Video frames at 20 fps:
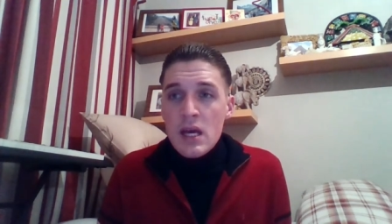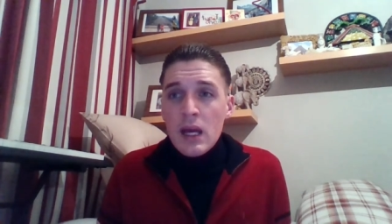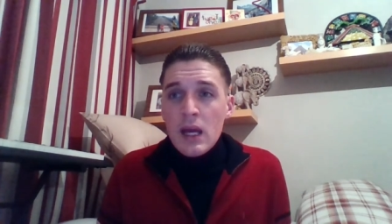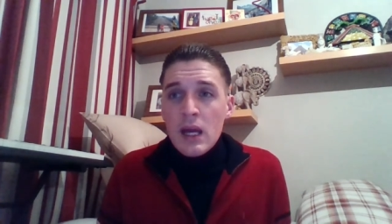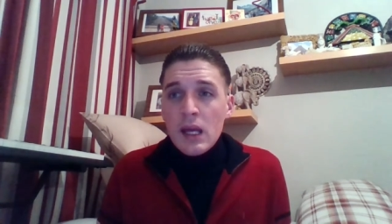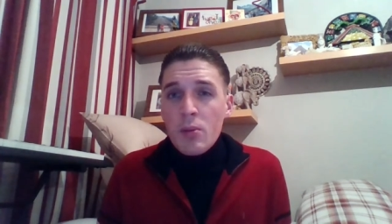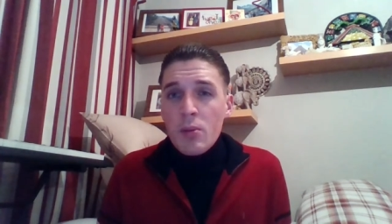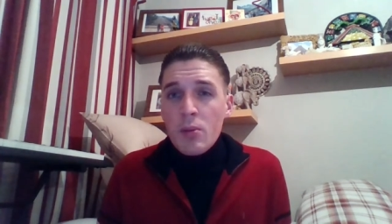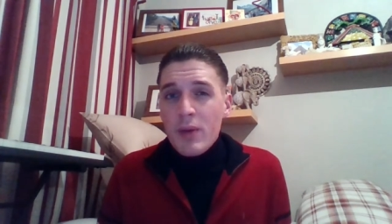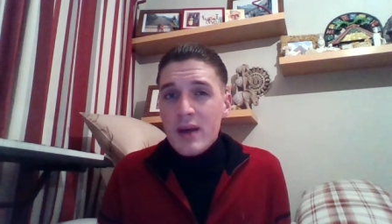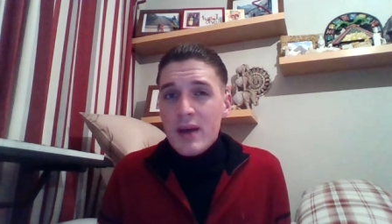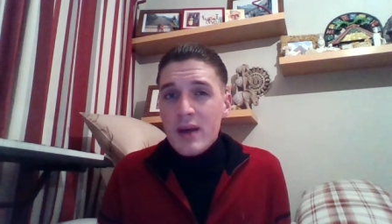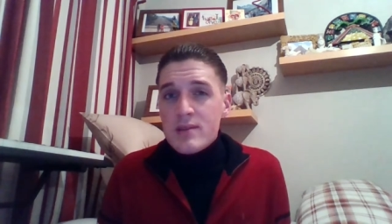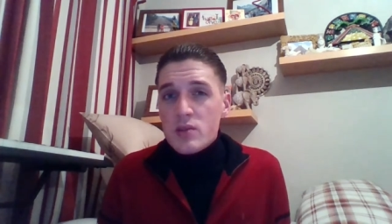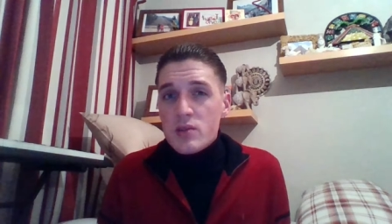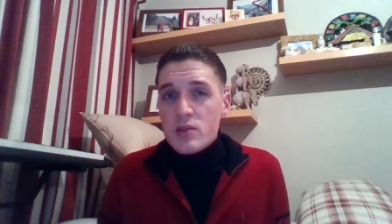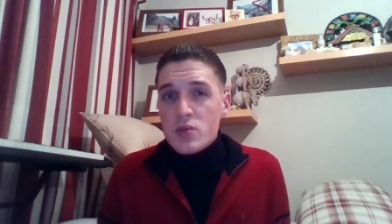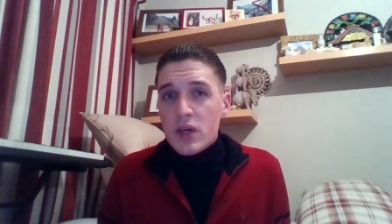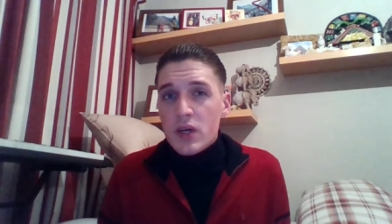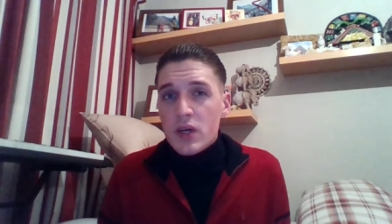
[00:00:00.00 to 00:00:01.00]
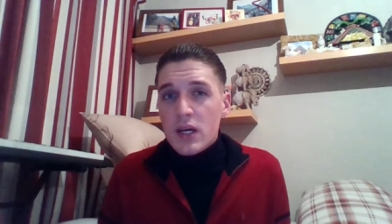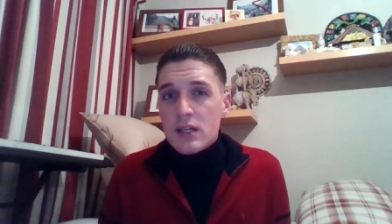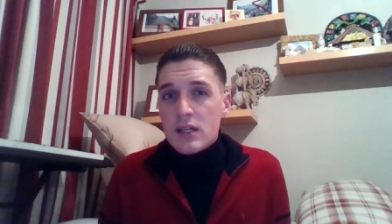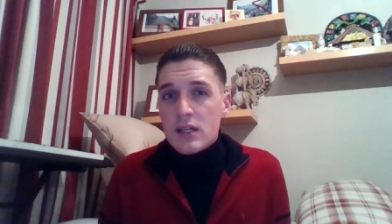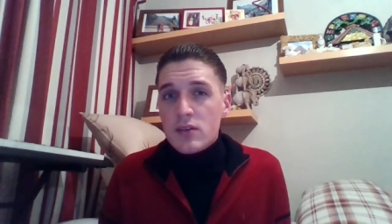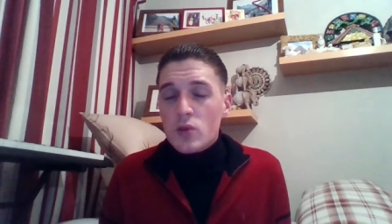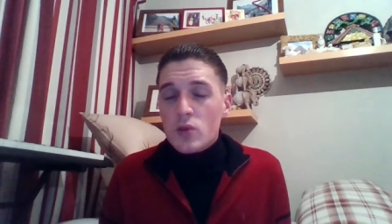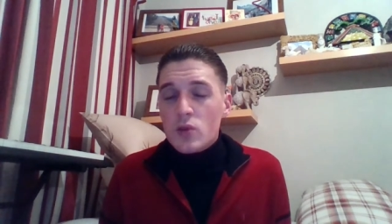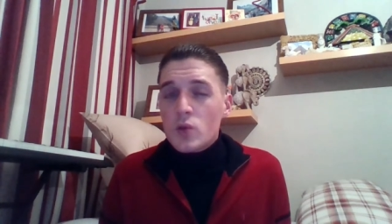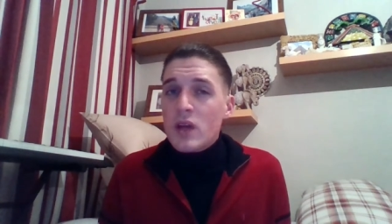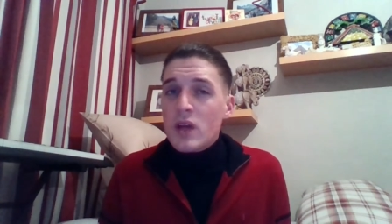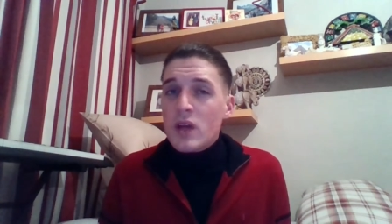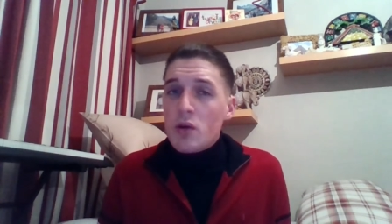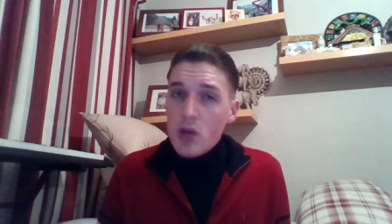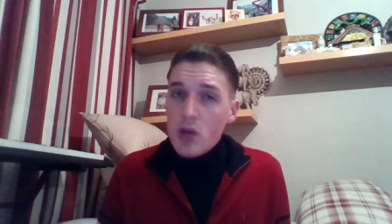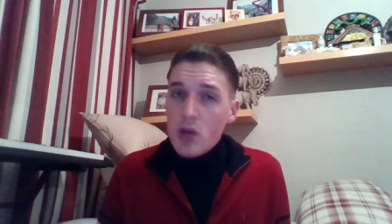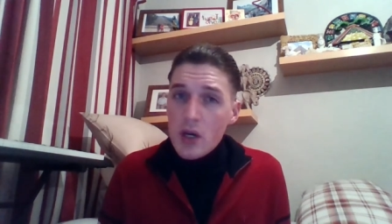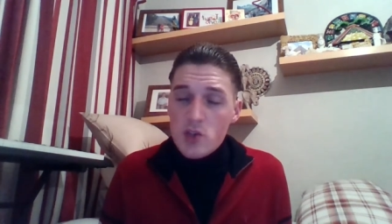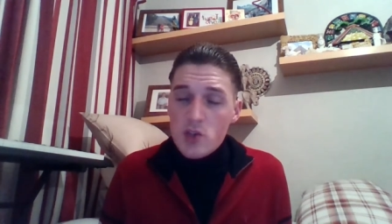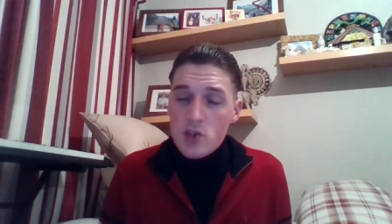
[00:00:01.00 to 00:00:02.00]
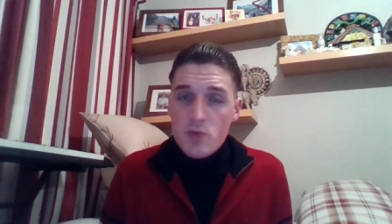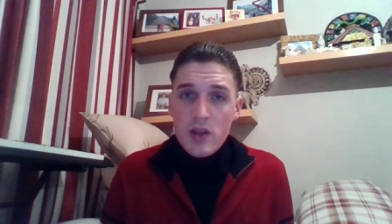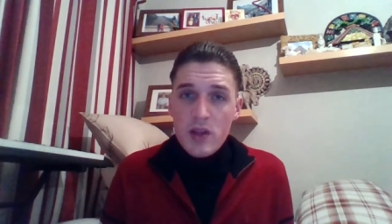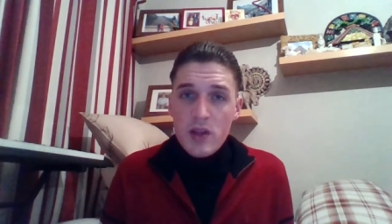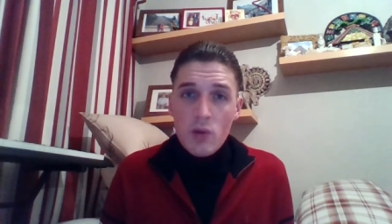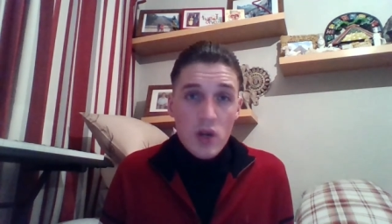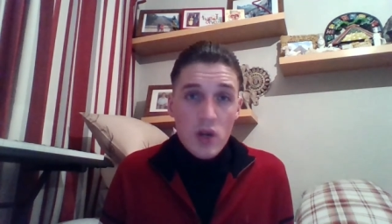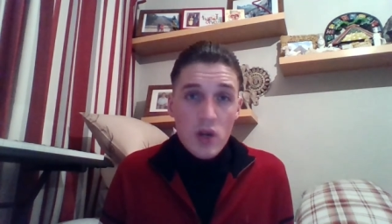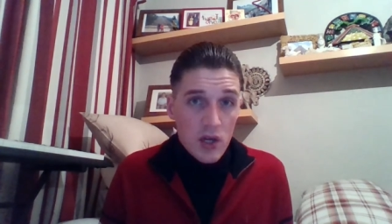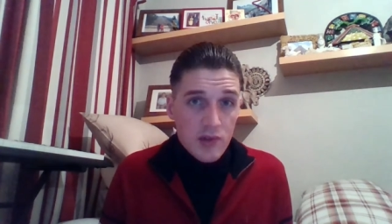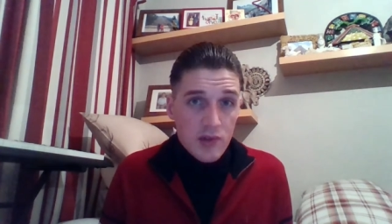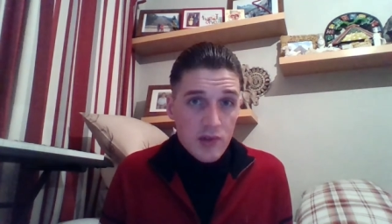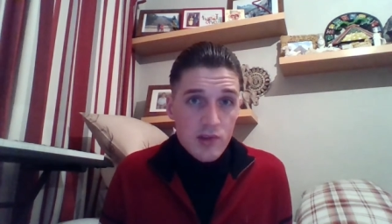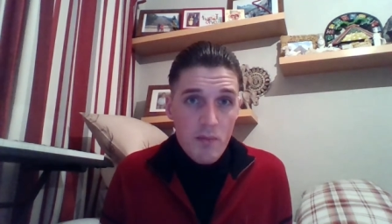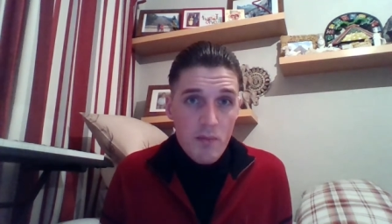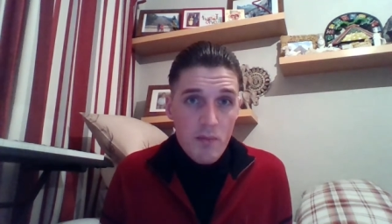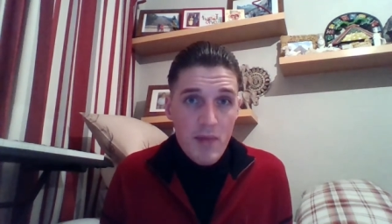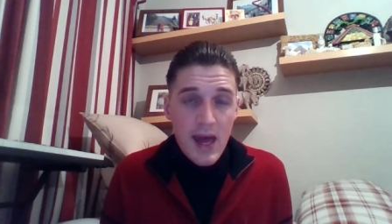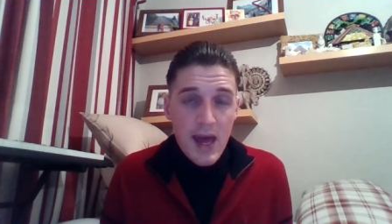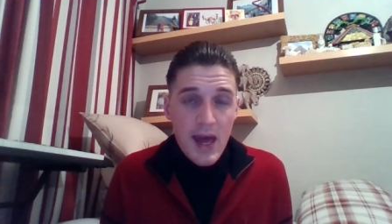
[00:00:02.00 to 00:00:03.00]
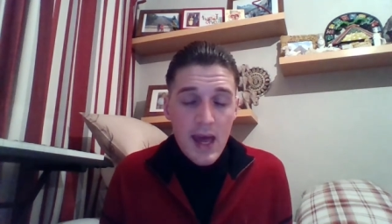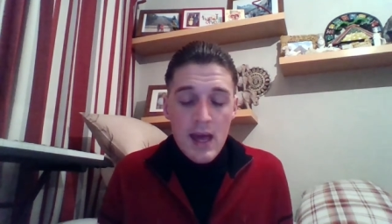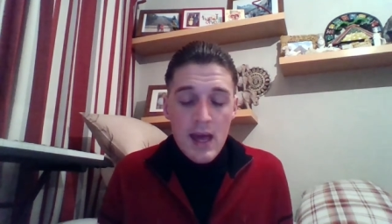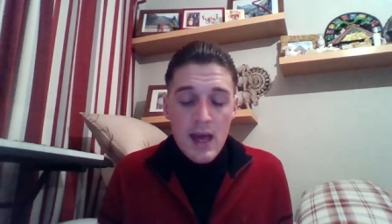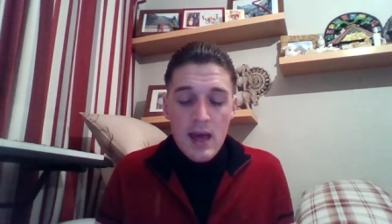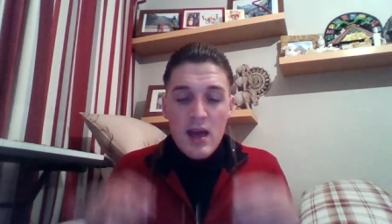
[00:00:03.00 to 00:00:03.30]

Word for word: A couple of pairs I tried, I thought they were nice, but they weren't nice on me.